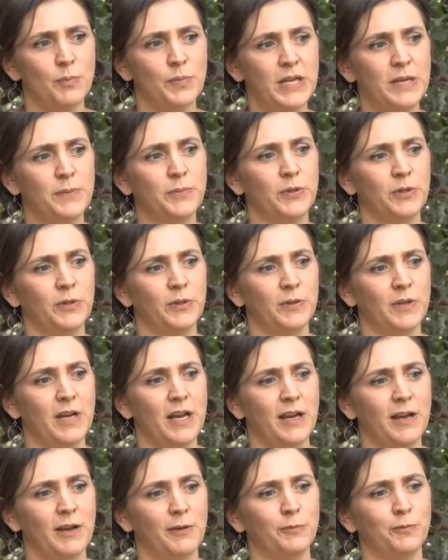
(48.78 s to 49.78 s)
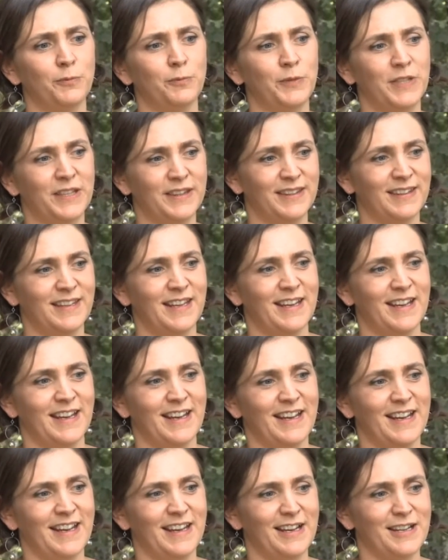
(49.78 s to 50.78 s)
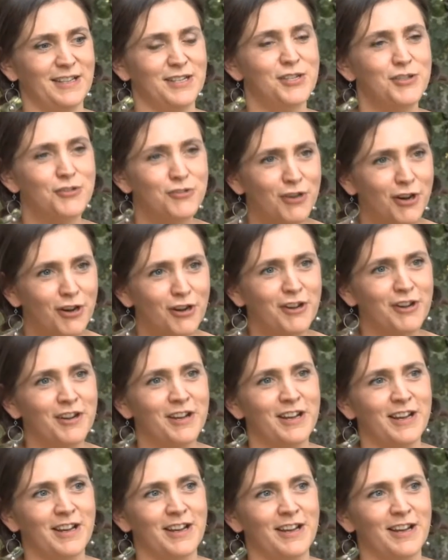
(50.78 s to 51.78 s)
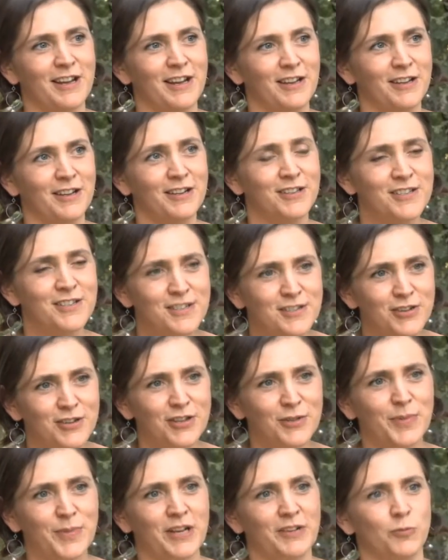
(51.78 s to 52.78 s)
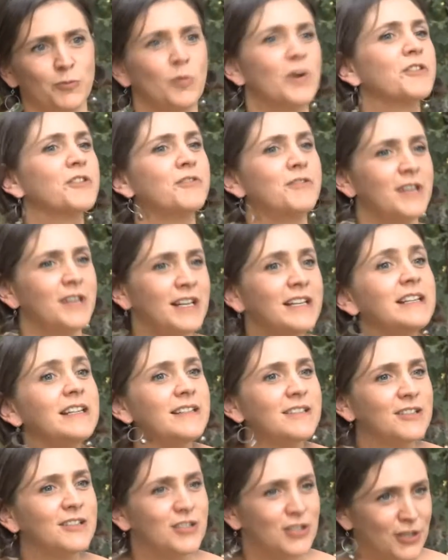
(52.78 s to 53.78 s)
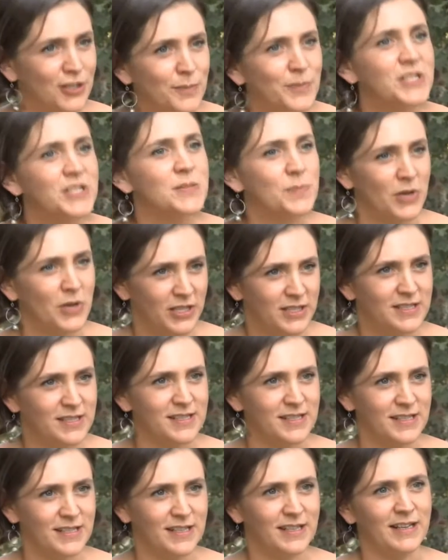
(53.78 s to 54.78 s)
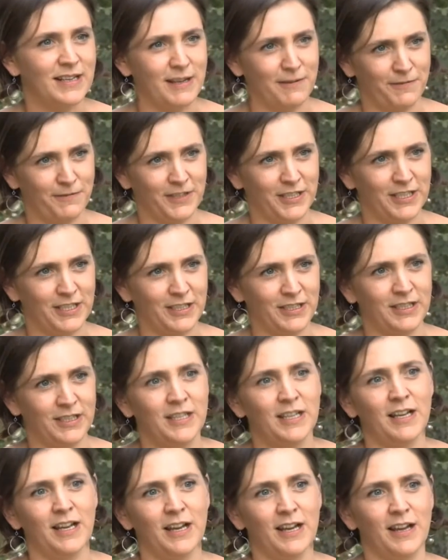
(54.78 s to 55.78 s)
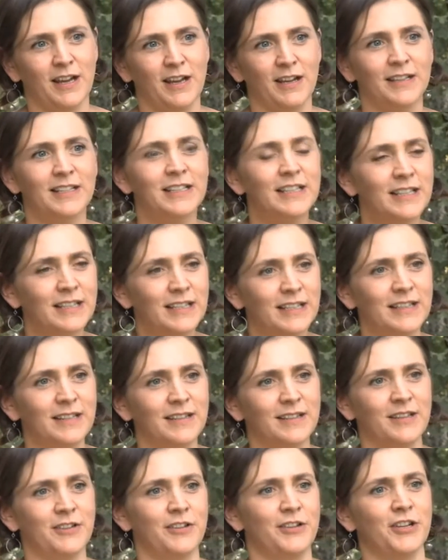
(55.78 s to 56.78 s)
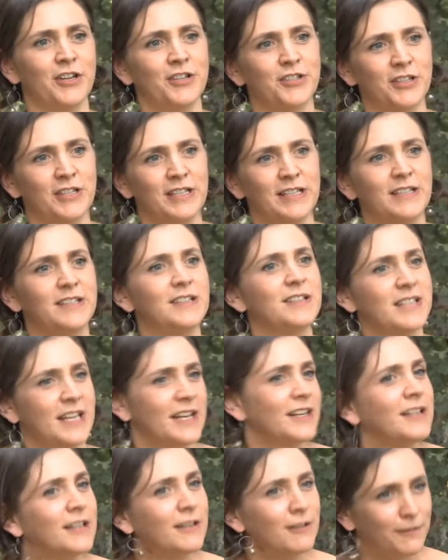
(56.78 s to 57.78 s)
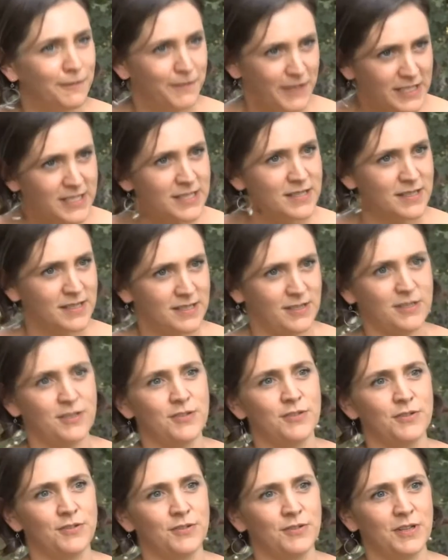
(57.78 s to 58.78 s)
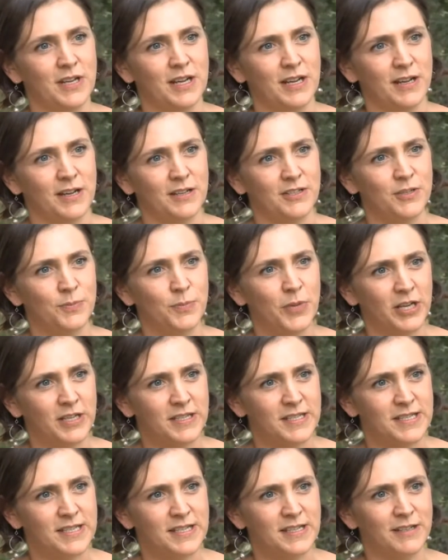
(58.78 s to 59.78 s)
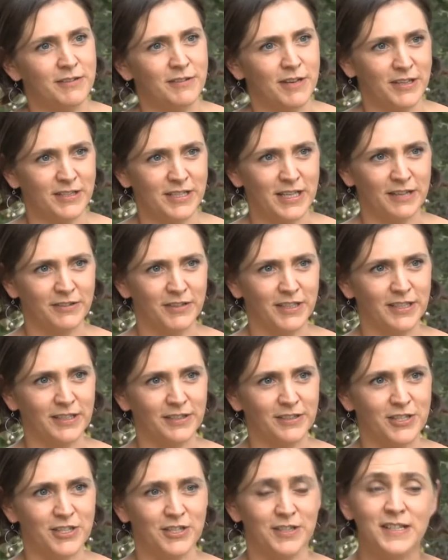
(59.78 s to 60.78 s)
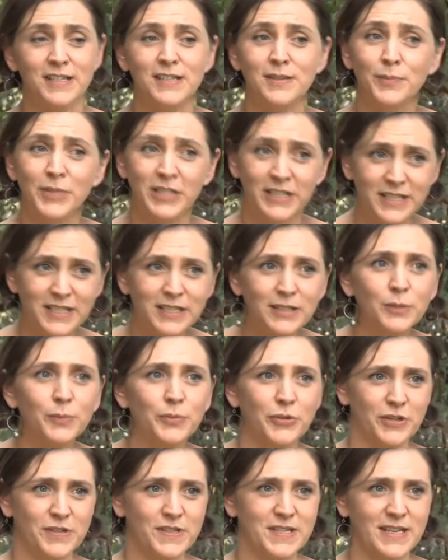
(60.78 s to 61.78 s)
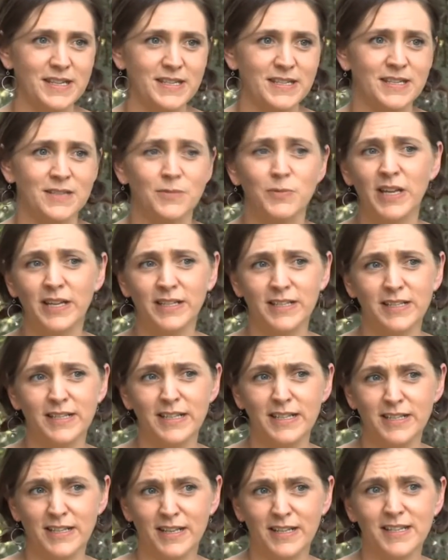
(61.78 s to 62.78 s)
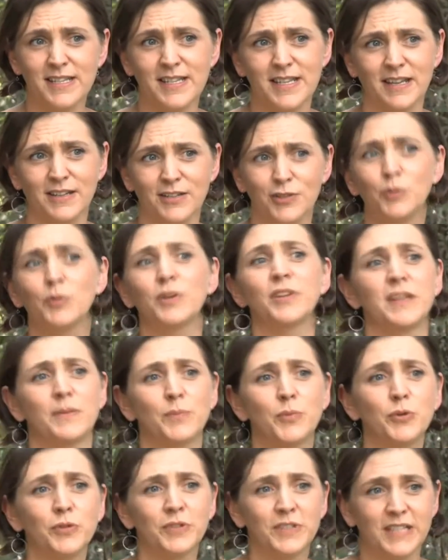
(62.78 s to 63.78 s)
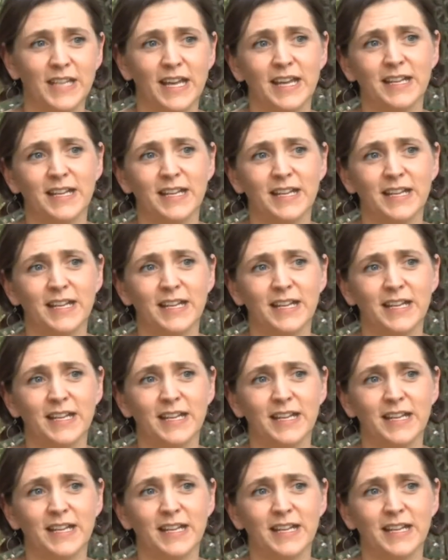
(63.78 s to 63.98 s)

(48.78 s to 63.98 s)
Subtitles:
people with a strong concern about what really determines policy in Africa. Clearly, there are not only technical fixes to policy around agriculture, these are political processes, and we need to understand who are the important